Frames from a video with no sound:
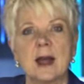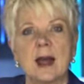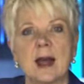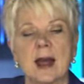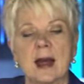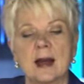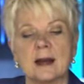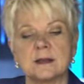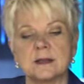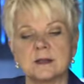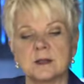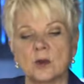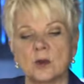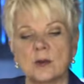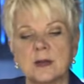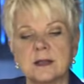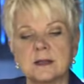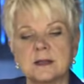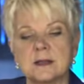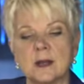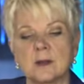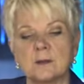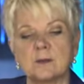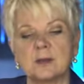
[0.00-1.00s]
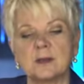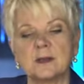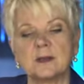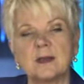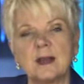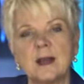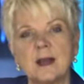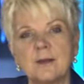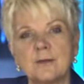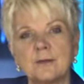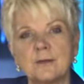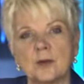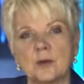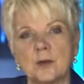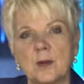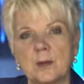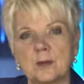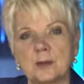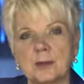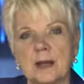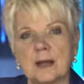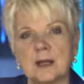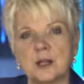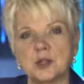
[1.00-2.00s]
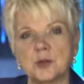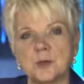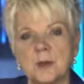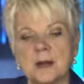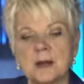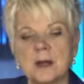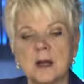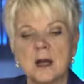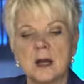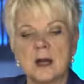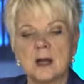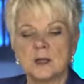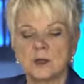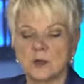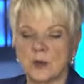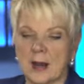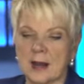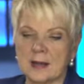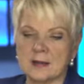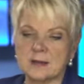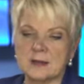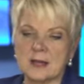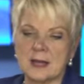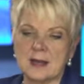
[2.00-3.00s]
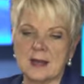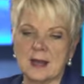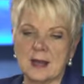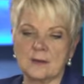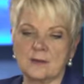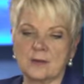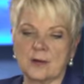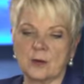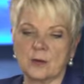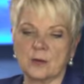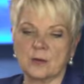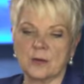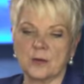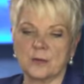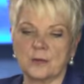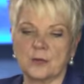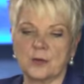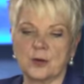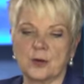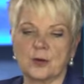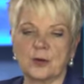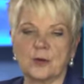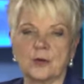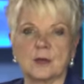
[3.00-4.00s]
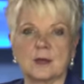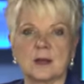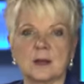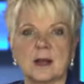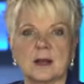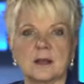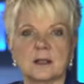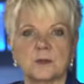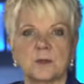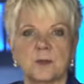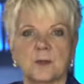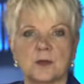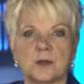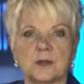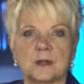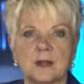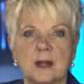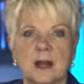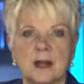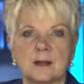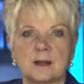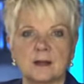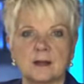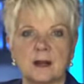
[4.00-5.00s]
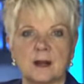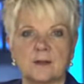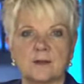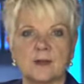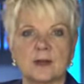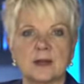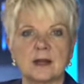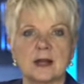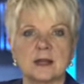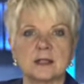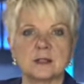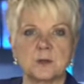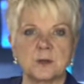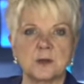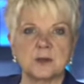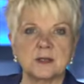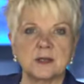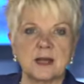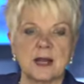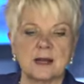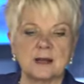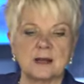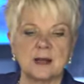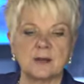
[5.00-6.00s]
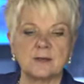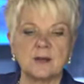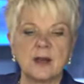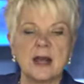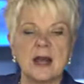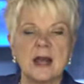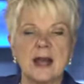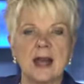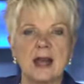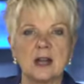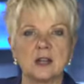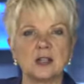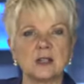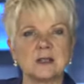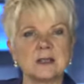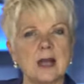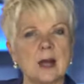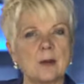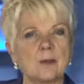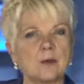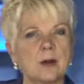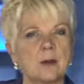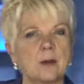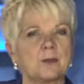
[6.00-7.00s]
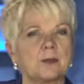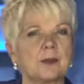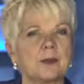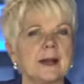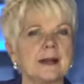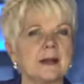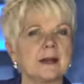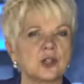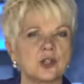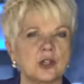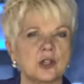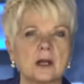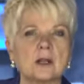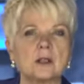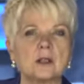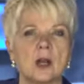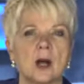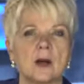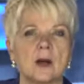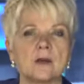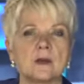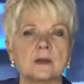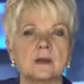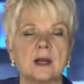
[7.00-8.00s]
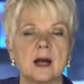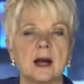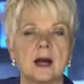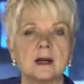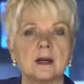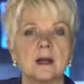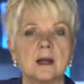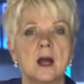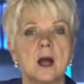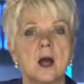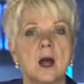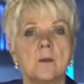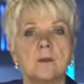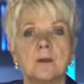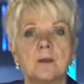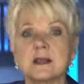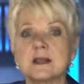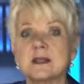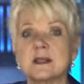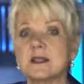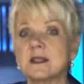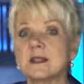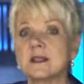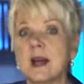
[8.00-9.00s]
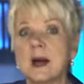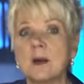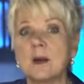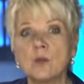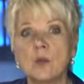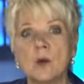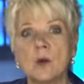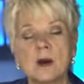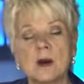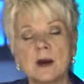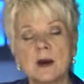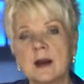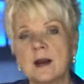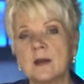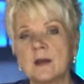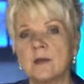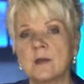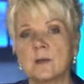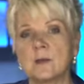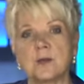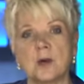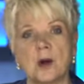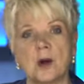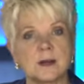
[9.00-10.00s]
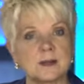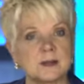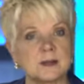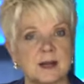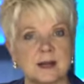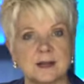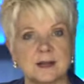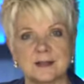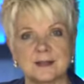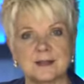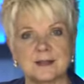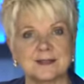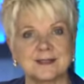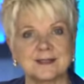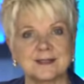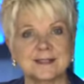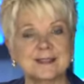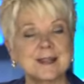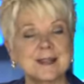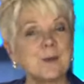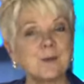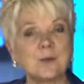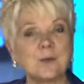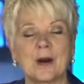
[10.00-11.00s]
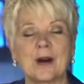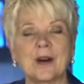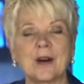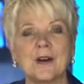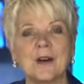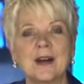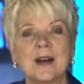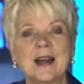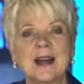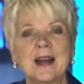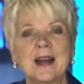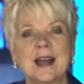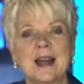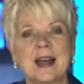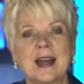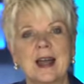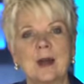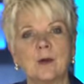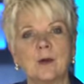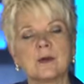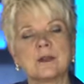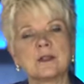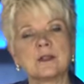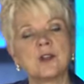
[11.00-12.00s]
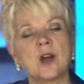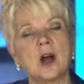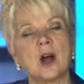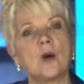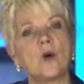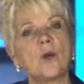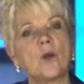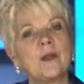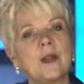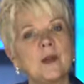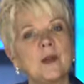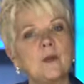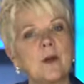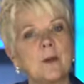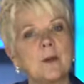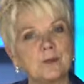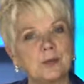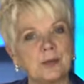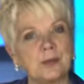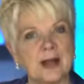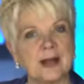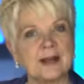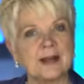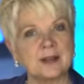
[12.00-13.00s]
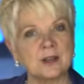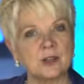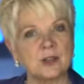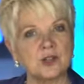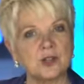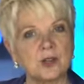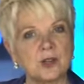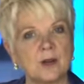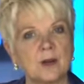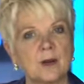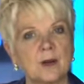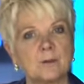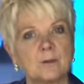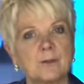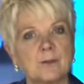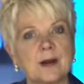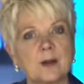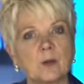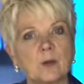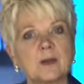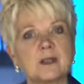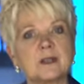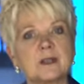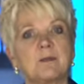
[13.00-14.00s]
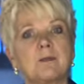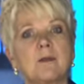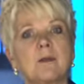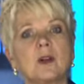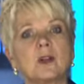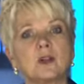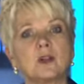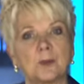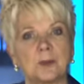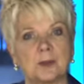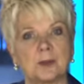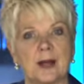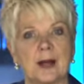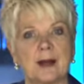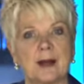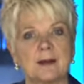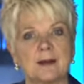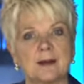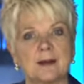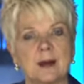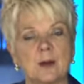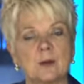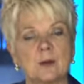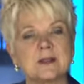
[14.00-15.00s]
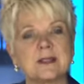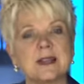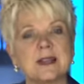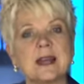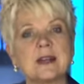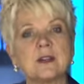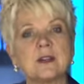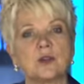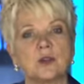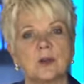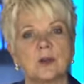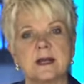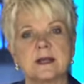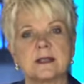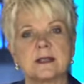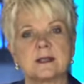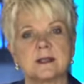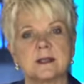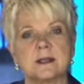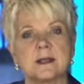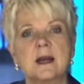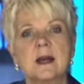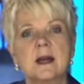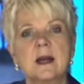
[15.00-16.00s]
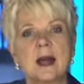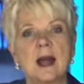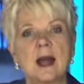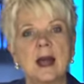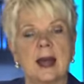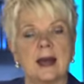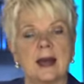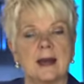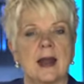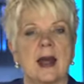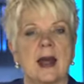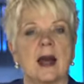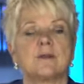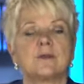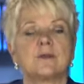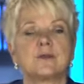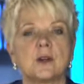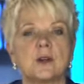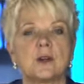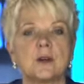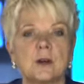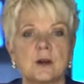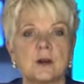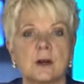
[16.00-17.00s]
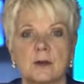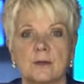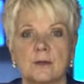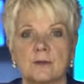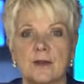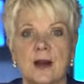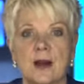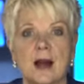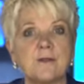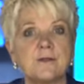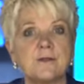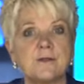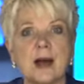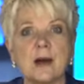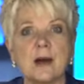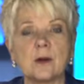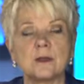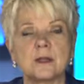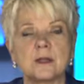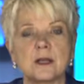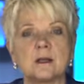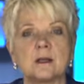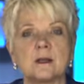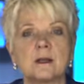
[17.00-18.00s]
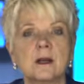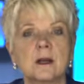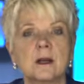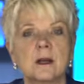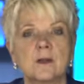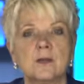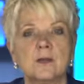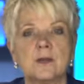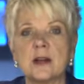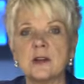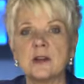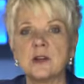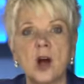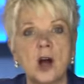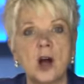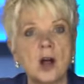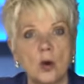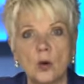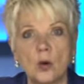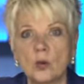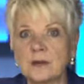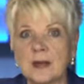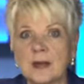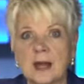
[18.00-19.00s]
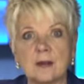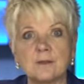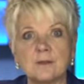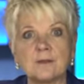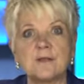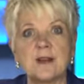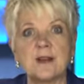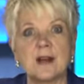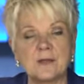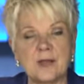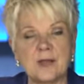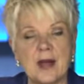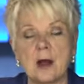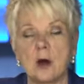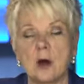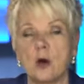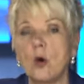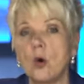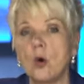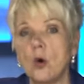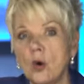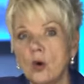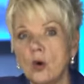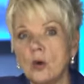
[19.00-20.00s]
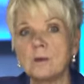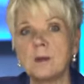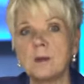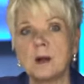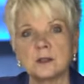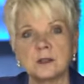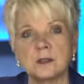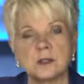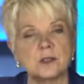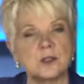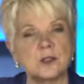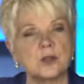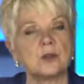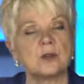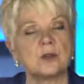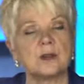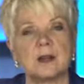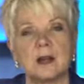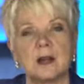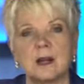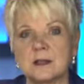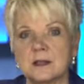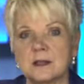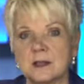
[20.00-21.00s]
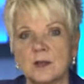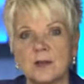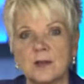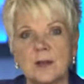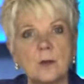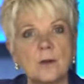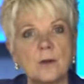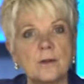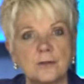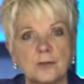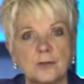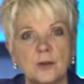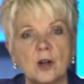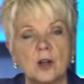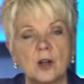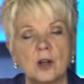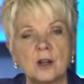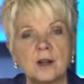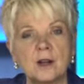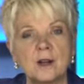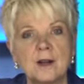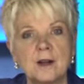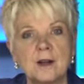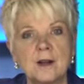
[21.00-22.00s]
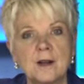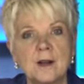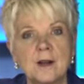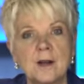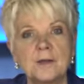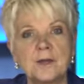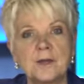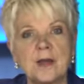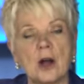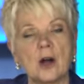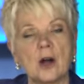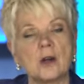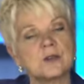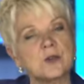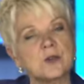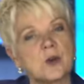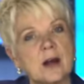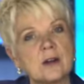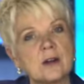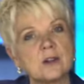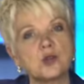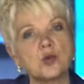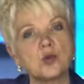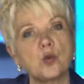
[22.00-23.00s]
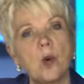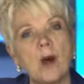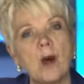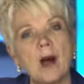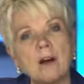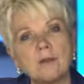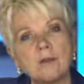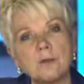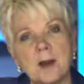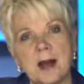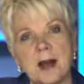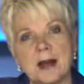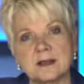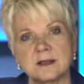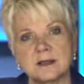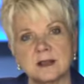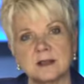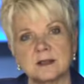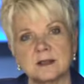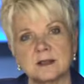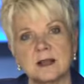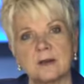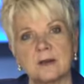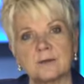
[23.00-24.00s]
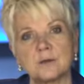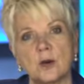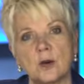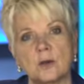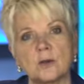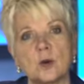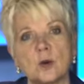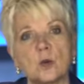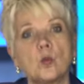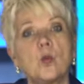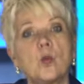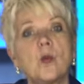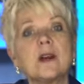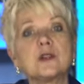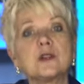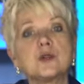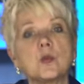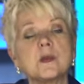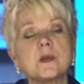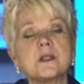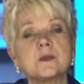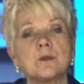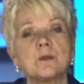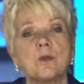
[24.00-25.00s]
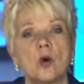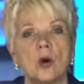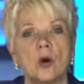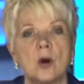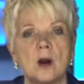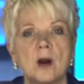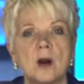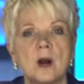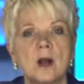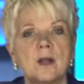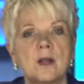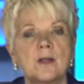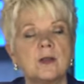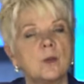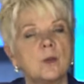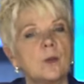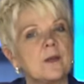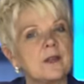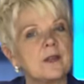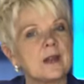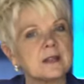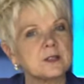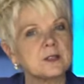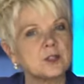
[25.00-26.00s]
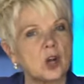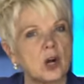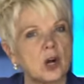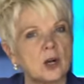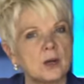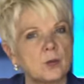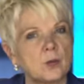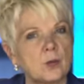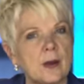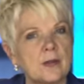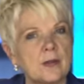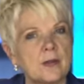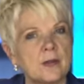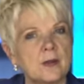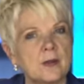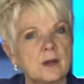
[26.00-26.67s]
And so He said, "Believe for replenishment." So as they gave out the food, the next person had enough, the next person had enough. It just kept replenishing along the line. But somewhere in the process, somewhere, it was not only replenished, but it was multiplied. It was increased. And after 5,000, they not only had fed that whole multitude until they were full, they also had 12 baskets left over, which was more than what they started with.